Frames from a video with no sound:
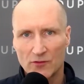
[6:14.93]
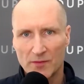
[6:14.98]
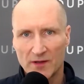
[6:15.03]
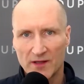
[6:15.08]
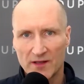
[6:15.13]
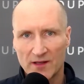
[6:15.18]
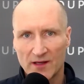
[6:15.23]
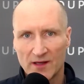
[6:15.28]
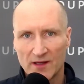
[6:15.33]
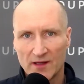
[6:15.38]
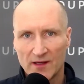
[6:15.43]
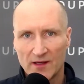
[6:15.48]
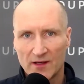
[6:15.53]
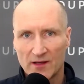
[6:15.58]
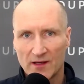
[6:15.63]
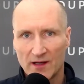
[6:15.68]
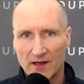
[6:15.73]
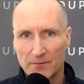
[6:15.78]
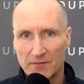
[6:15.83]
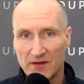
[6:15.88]
But
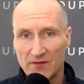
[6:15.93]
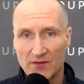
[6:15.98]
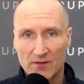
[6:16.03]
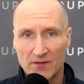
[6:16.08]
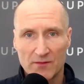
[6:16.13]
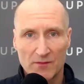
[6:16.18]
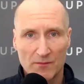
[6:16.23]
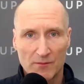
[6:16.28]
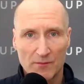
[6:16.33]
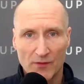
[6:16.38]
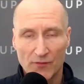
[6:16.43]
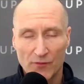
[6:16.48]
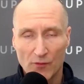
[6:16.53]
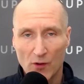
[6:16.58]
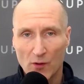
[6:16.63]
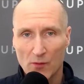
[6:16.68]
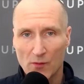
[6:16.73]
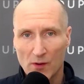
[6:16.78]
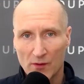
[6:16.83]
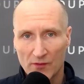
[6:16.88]
even
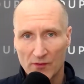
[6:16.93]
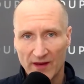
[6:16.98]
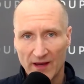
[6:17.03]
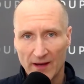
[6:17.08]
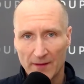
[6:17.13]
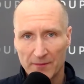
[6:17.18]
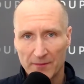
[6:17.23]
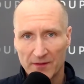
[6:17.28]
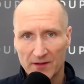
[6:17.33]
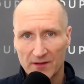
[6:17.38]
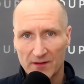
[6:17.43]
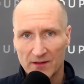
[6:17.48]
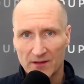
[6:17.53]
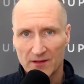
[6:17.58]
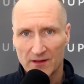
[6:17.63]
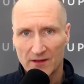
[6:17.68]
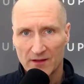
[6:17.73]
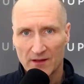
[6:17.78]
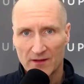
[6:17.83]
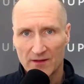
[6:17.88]
before what's happened
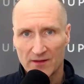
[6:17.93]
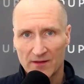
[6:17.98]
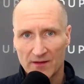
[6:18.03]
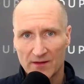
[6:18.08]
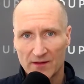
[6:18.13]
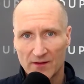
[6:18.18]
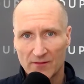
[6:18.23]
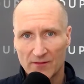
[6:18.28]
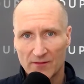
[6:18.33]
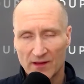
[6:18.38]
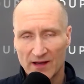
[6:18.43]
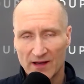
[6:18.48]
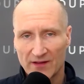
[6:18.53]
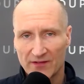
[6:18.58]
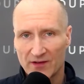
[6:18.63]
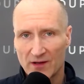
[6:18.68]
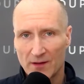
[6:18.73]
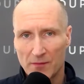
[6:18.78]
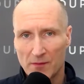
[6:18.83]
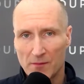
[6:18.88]
over the
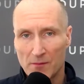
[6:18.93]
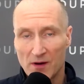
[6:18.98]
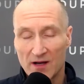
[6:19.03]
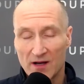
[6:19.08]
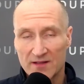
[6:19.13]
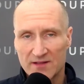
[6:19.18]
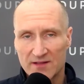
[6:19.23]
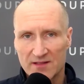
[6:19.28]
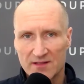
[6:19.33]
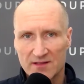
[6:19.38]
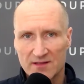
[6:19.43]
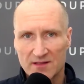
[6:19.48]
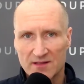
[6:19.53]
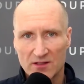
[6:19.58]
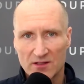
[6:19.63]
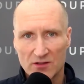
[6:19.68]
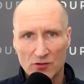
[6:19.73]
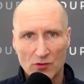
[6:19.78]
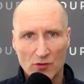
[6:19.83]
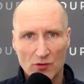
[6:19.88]
last couple months is
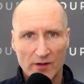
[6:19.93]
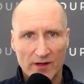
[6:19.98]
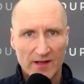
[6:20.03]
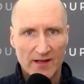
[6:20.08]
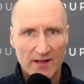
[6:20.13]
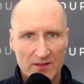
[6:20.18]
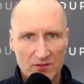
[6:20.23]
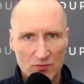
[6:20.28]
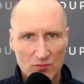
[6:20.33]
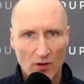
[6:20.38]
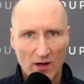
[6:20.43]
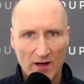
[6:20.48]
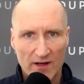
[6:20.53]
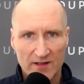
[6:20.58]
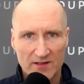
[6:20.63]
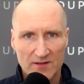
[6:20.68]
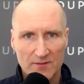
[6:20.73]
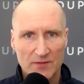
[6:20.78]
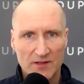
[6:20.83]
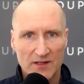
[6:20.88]
that Ukraine has
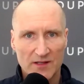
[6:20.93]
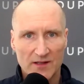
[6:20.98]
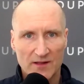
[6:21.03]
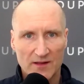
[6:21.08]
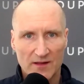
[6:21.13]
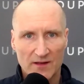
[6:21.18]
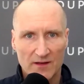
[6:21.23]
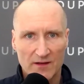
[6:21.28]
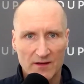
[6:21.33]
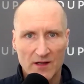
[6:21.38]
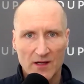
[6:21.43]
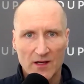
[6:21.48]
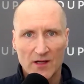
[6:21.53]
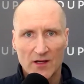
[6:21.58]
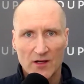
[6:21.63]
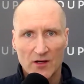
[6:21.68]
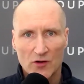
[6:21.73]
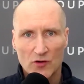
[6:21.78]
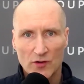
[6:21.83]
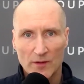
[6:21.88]
wanted to be the
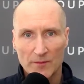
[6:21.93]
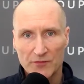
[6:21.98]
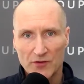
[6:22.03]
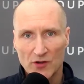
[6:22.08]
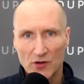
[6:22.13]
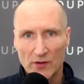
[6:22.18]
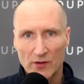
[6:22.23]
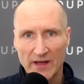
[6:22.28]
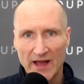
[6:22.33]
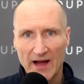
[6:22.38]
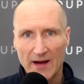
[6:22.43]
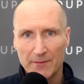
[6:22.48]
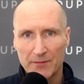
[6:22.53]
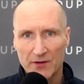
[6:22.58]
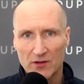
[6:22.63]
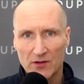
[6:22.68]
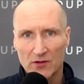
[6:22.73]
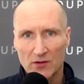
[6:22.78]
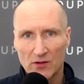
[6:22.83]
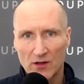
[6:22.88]
crypto
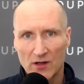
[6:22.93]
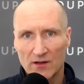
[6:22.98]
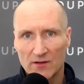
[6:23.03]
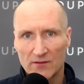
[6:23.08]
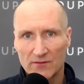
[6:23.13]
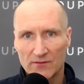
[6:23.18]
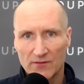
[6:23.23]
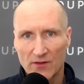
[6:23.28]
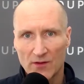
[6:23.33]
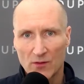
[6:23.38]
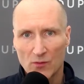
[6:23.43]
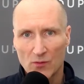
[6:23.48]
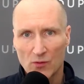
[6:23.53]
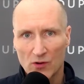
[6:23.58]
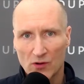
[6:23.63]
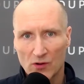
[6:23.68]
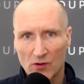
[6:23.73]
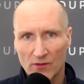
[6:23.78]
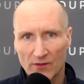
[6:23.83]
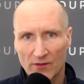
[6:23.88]
capital of the
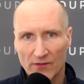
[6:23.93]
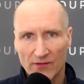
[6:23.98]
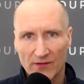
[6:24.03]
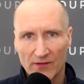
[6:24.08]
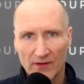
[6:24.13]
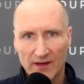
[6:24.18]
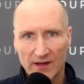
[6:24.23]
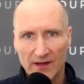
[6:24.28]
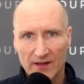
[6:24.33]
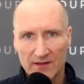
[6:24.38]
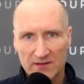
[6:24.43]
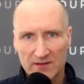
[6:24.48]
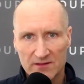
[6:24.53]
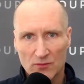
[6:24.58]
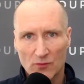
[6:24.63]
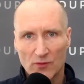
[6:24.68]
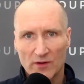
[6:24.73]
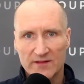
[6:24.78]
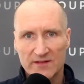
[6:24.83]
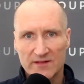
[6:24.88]
world. And so I guess
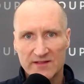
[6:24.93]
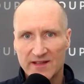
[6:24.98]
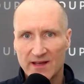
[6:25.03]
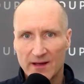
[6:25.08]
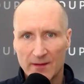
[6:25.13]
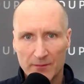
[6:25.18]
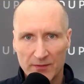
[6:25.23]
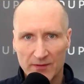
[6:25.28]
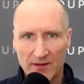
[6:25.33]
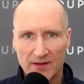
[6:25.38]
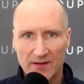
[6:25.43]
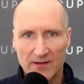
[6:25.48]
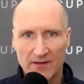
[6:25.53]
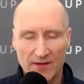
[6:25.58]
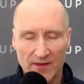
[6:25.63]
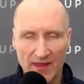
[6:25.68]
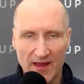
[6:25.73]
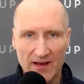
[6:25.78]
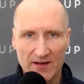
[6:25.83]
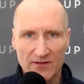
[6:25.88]
one step
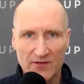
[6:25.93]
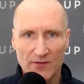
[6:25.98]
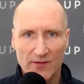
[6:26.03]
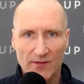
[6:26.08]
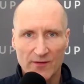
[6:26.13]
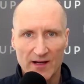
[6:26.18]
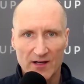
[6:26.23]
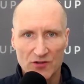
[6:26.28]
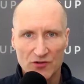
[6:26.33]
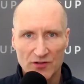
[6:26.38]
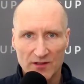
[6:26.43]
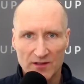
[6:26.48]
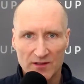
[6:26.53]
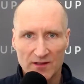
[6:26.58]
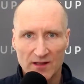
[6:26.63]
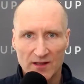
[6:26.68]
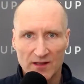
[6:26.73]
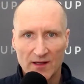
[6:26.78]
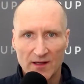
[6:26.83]
in that direction.